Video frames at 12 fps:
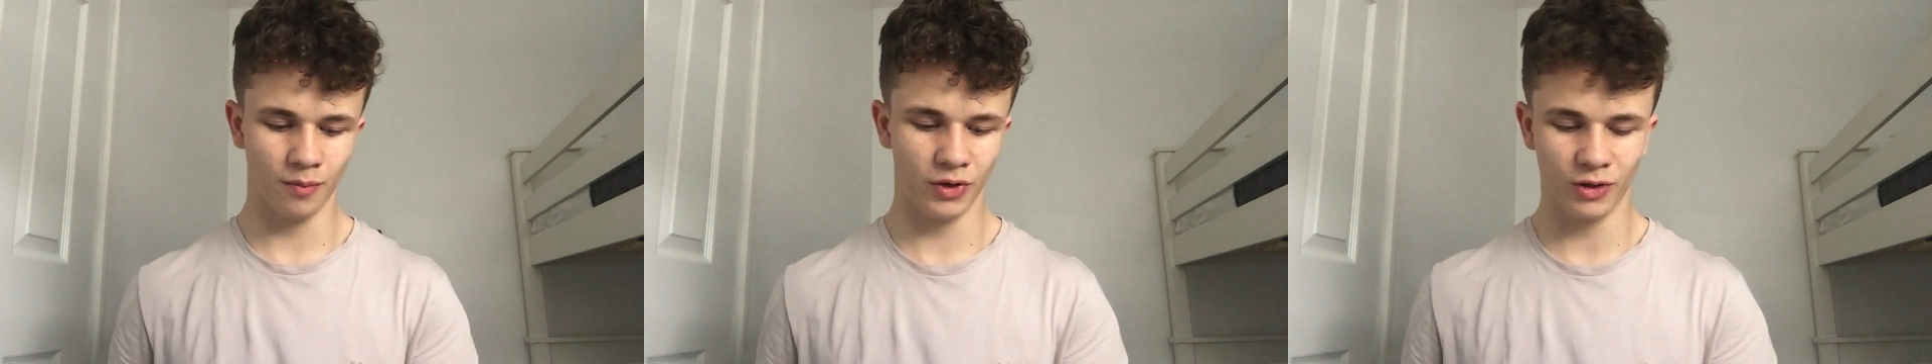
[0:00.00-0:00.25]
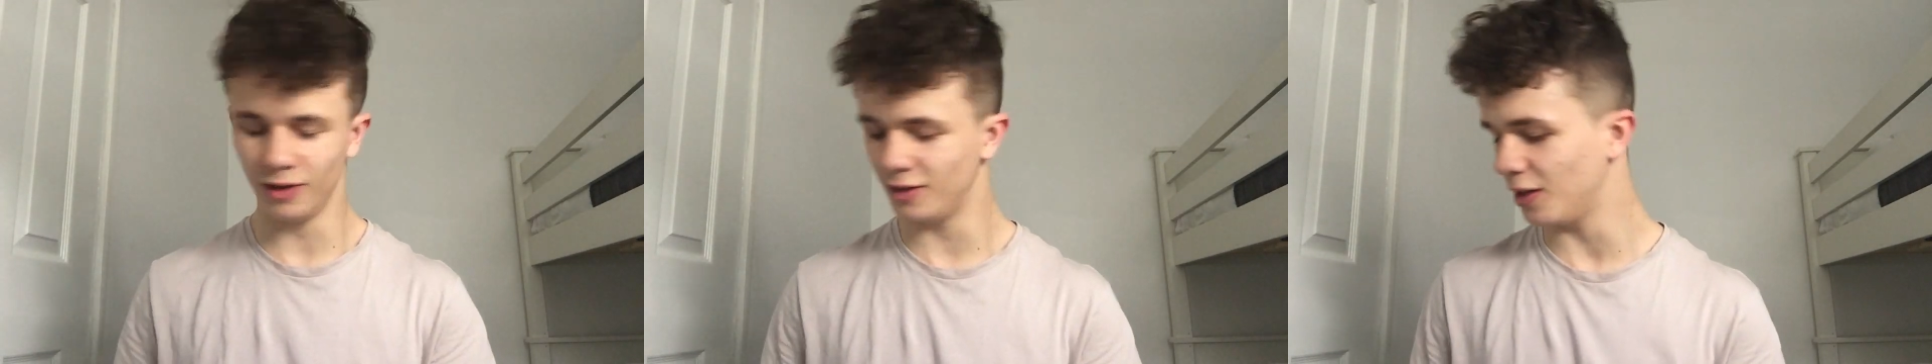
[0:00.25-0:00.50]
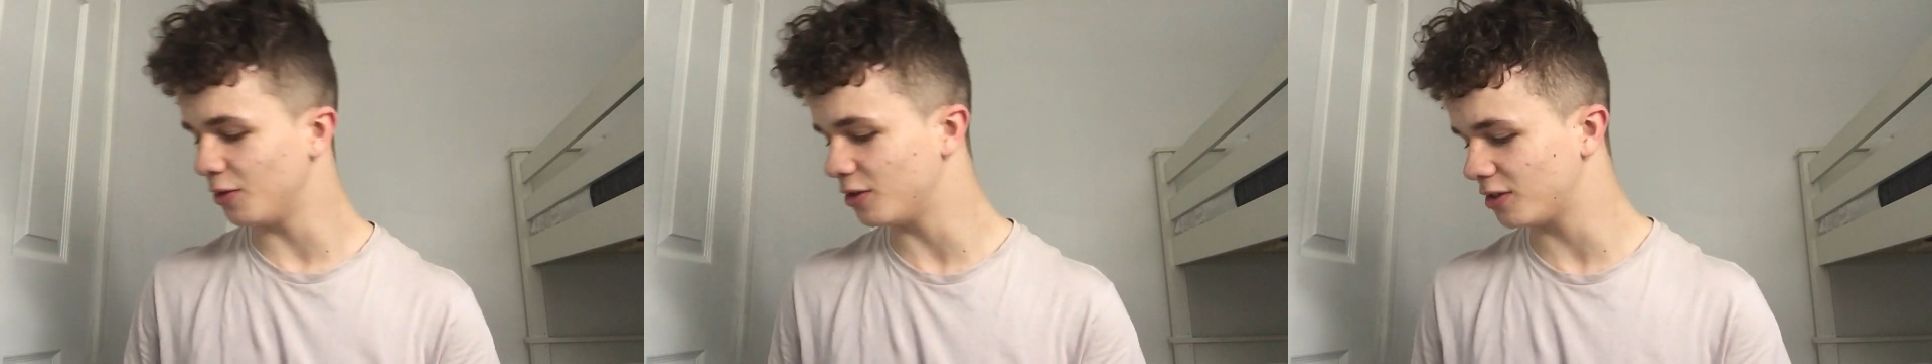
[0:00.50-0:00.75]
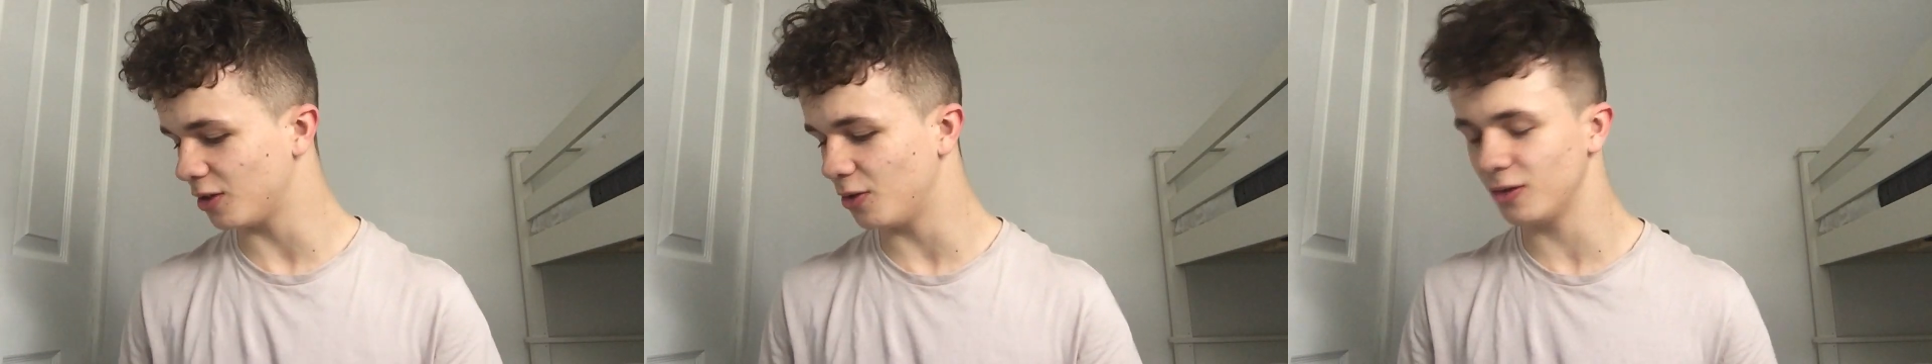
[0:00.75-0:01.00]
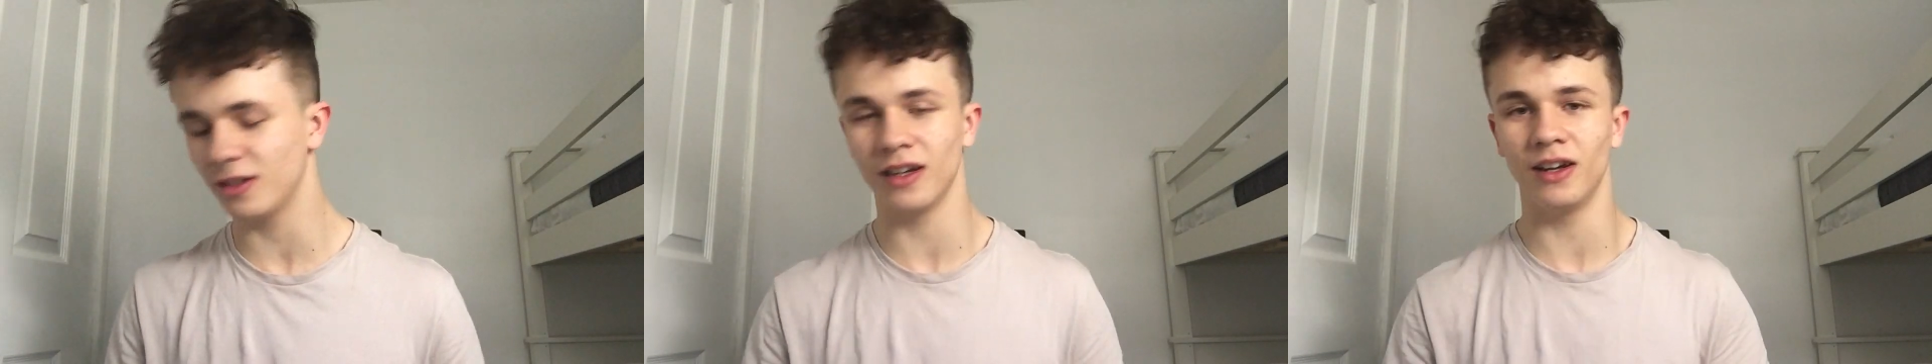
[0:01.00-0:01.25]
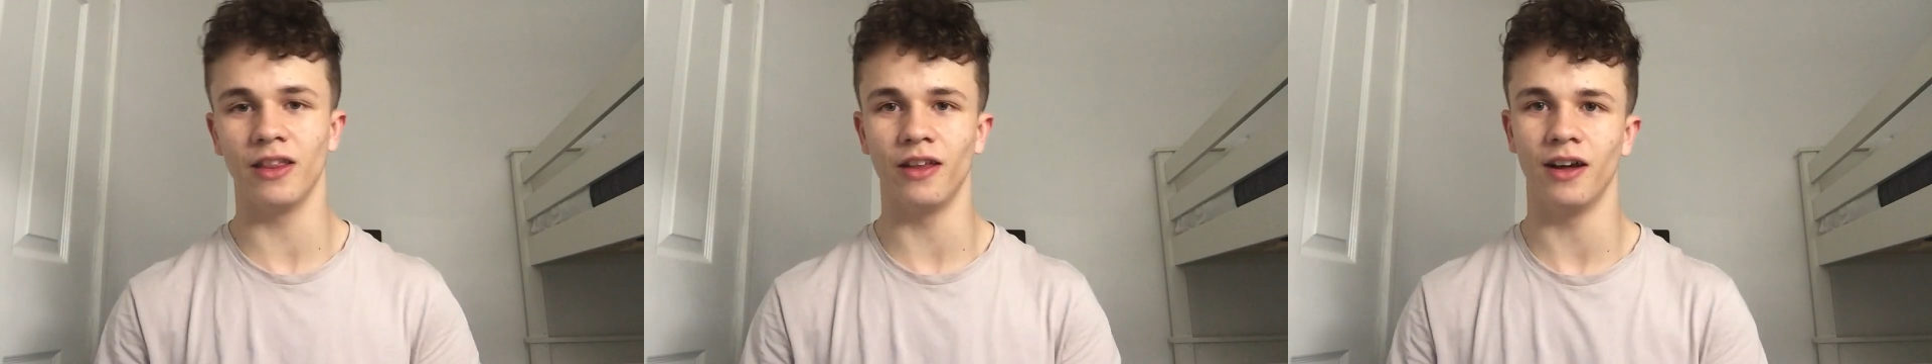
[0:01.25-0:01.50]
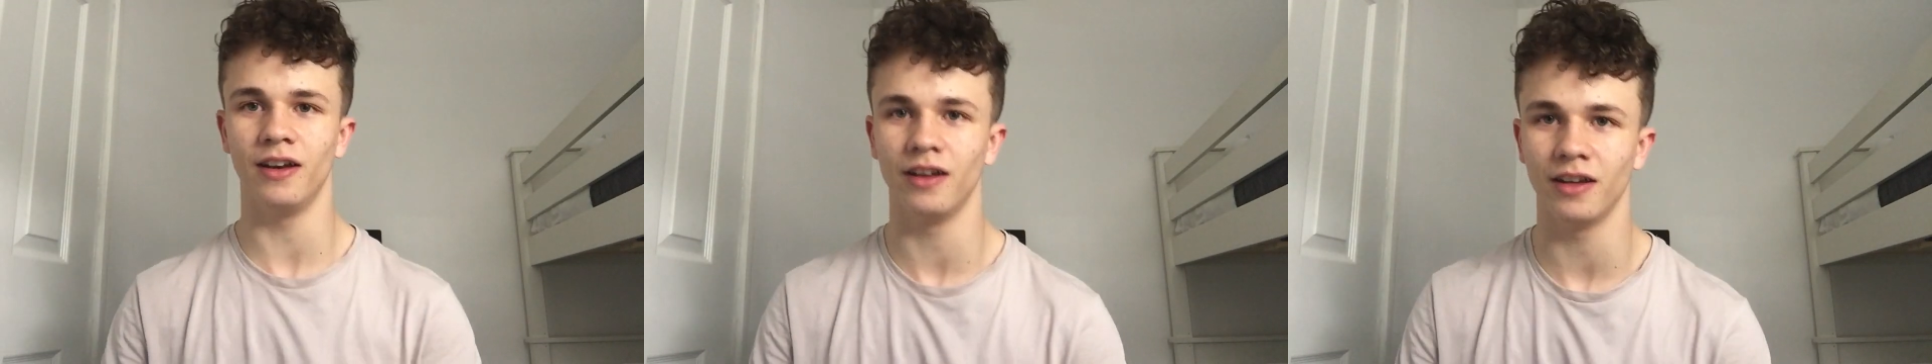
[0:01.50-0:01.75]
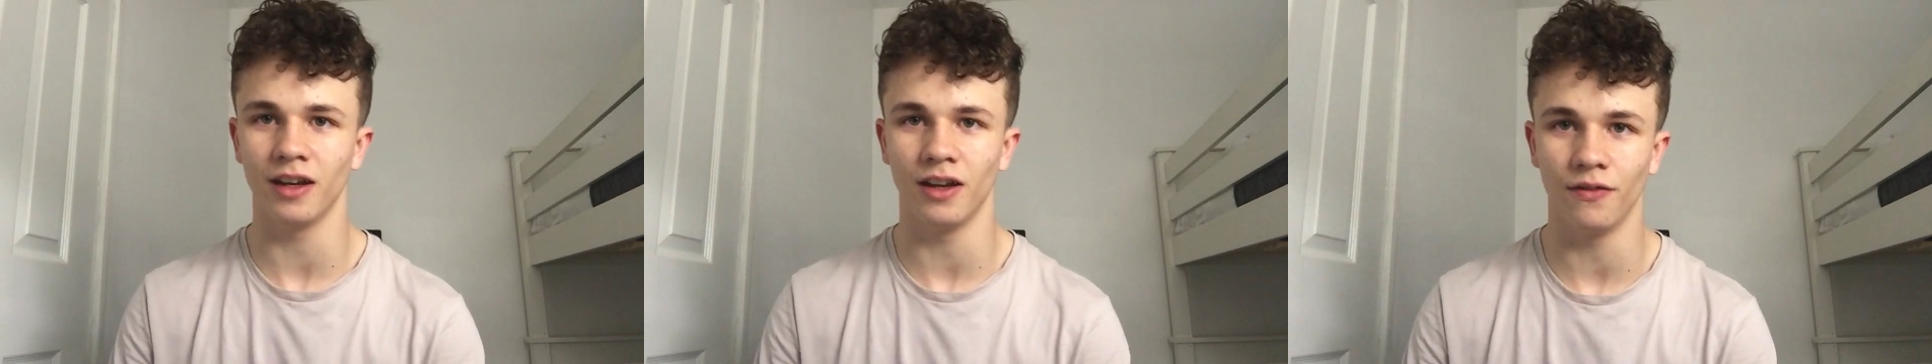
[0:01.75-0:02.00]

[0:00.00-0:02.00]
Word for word: because I was so tired that I didn't get